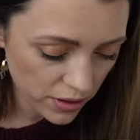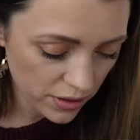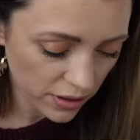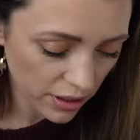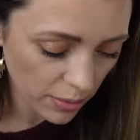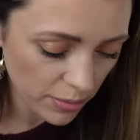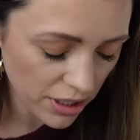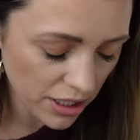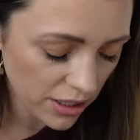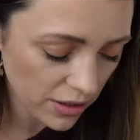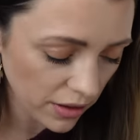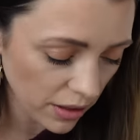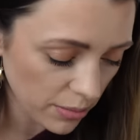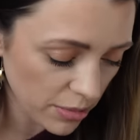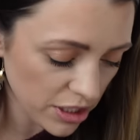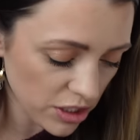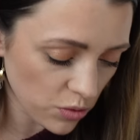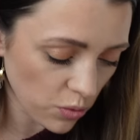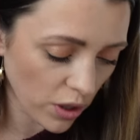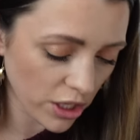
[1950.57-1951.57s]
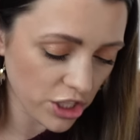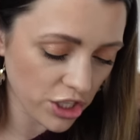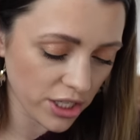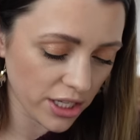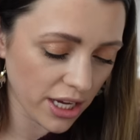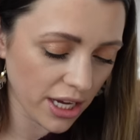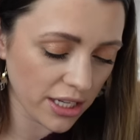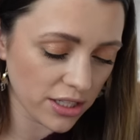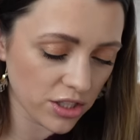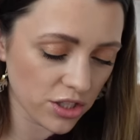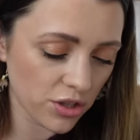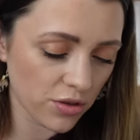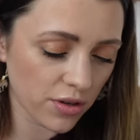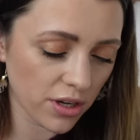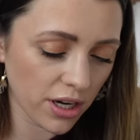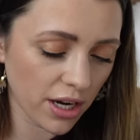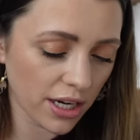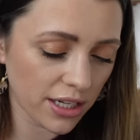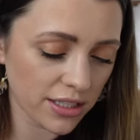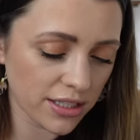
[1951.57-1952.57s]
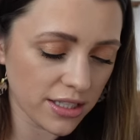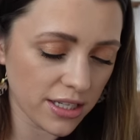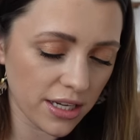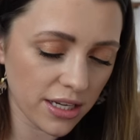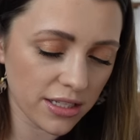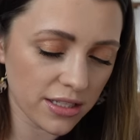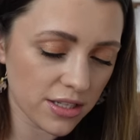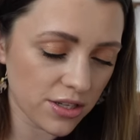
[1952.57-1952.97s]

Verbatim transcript: Let me, let me swatch it again so you can kind of see it